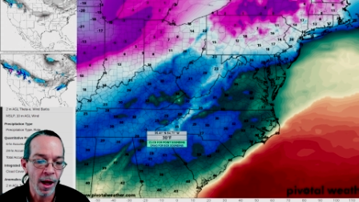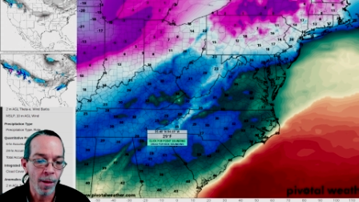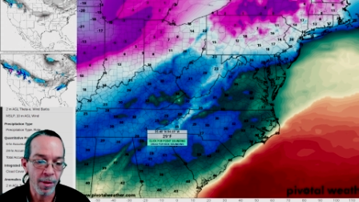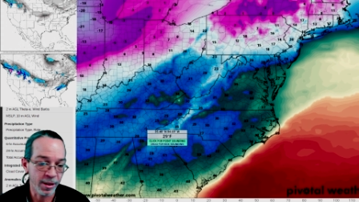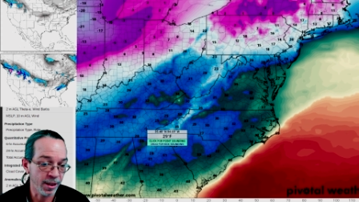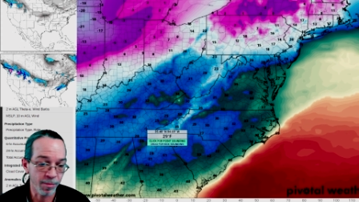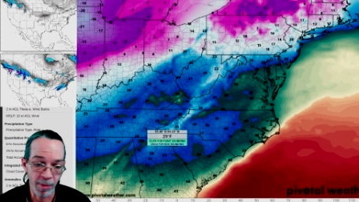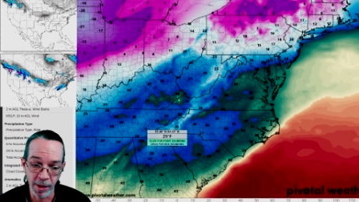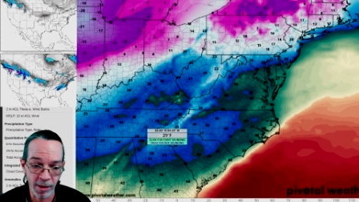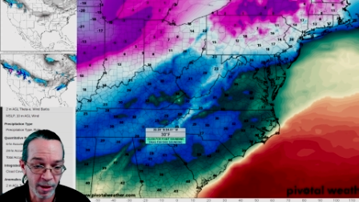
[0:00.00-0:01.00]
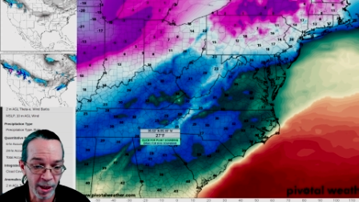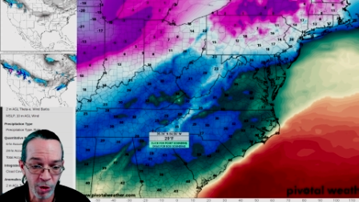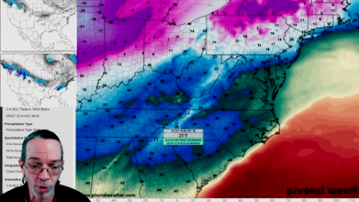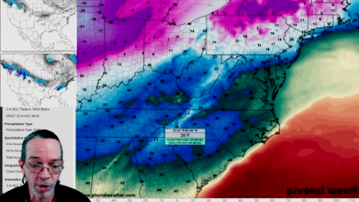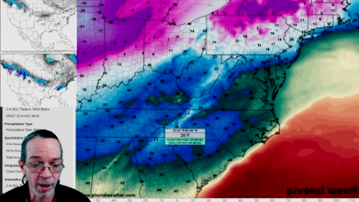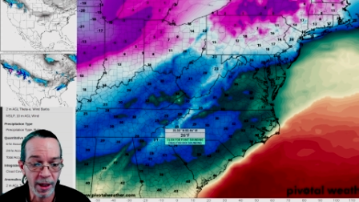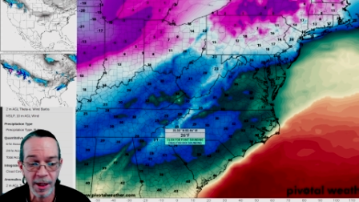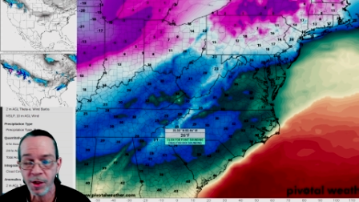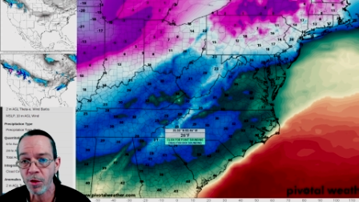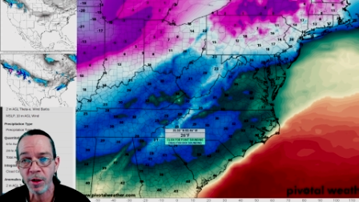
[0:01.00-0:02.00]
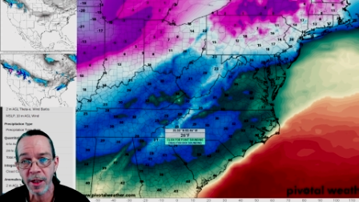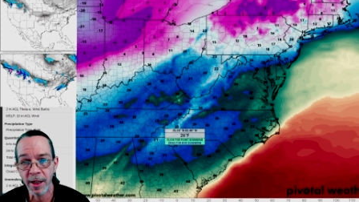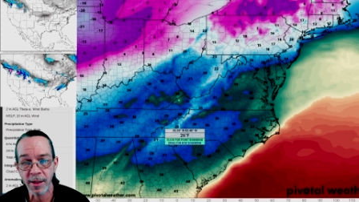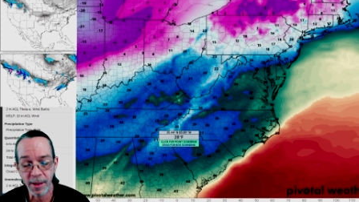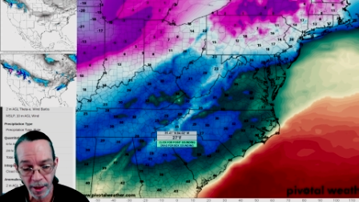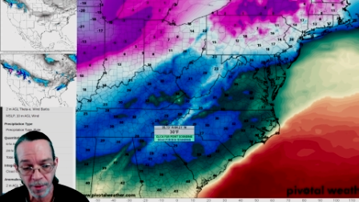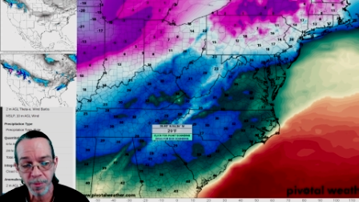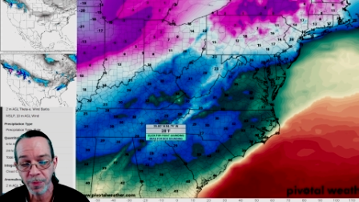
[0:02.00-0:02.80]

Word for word: But, but central to eastern Tennessee,